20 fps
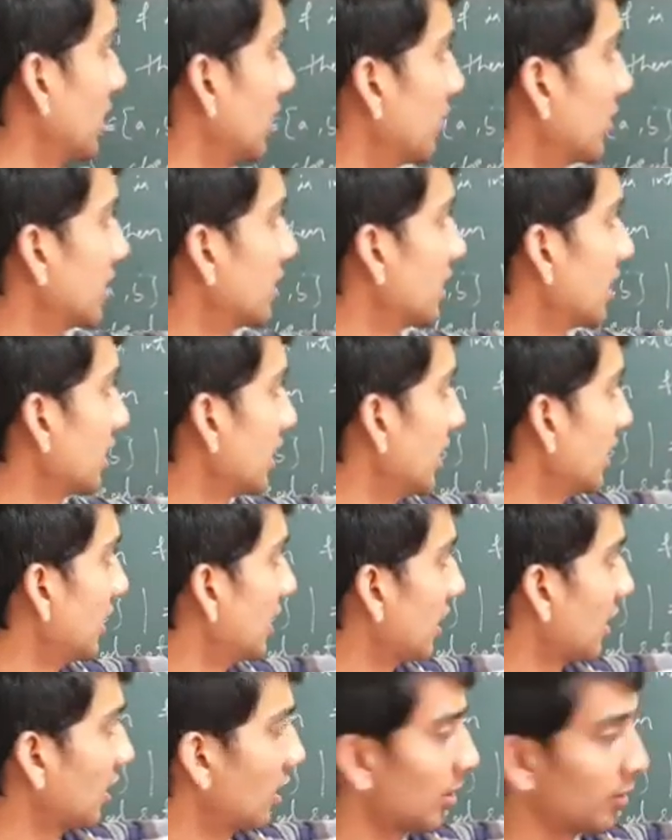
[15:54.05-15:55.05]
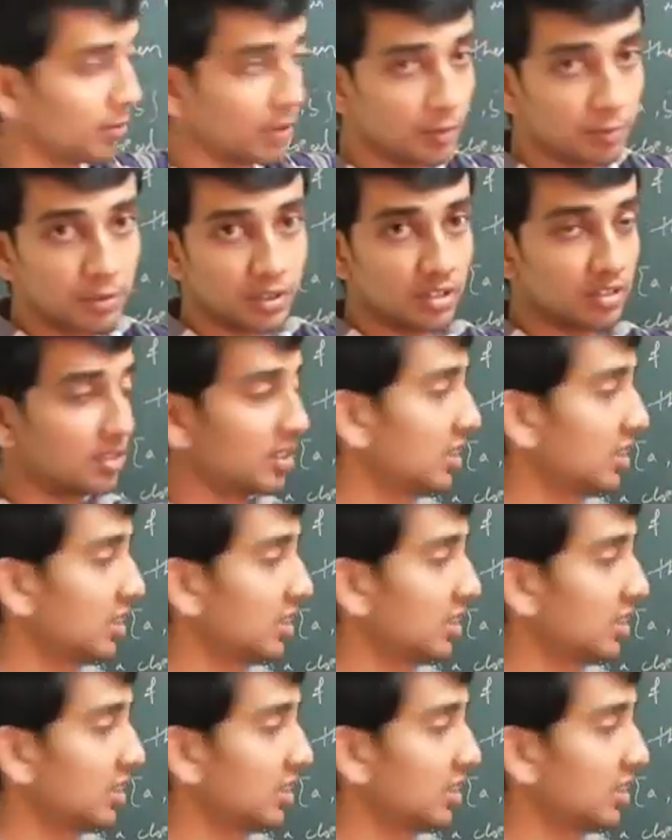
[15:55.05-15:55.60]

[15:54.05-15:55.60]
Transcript: Given that integral of f is